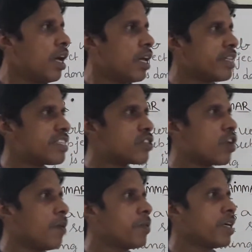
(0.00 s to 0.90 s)
this
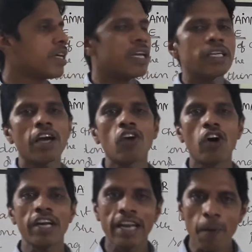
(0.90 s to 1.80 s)
topic and I got
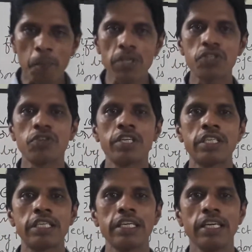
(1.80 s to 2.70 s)
an
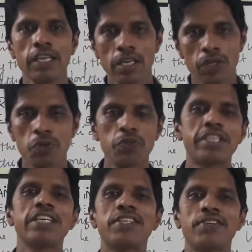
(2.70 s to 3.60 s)
opportunity to
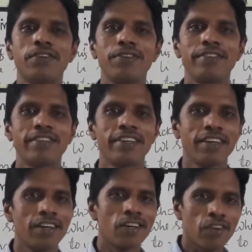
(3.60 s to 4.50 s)
teach you.
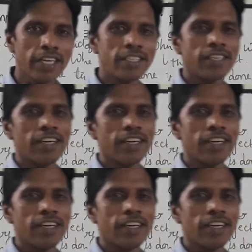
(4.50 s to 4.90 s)
Right?